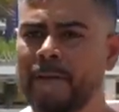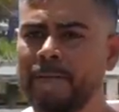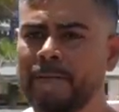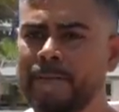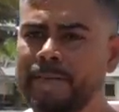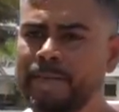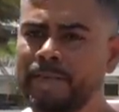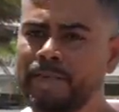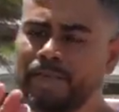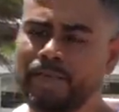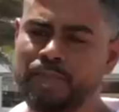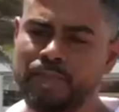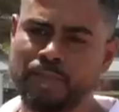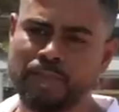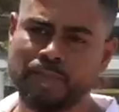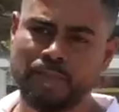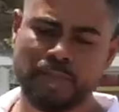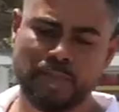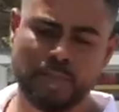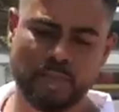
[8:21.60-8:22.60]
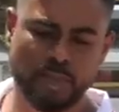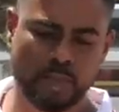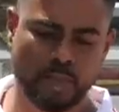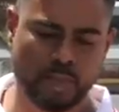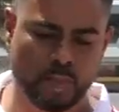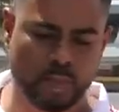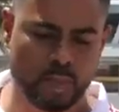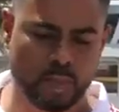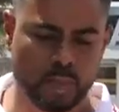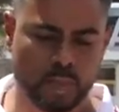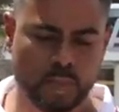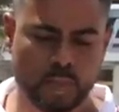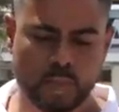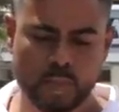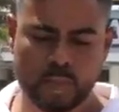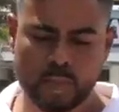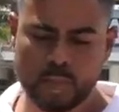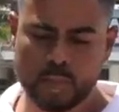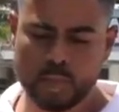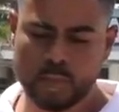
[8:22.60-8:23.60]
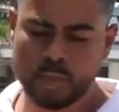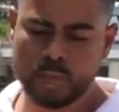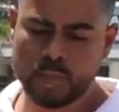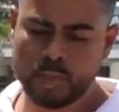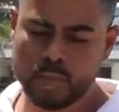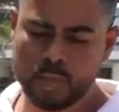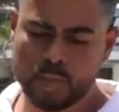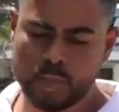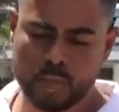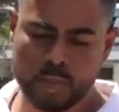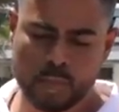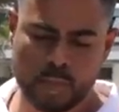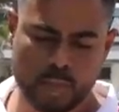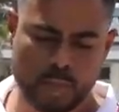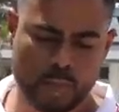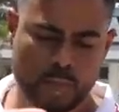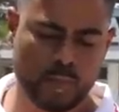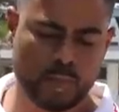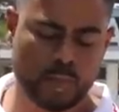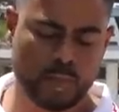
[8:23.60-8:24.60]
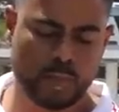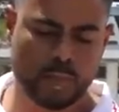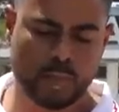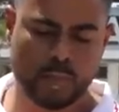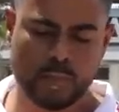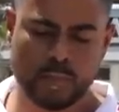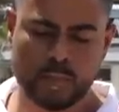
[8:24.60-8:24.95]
No words are spoken by the person on screen.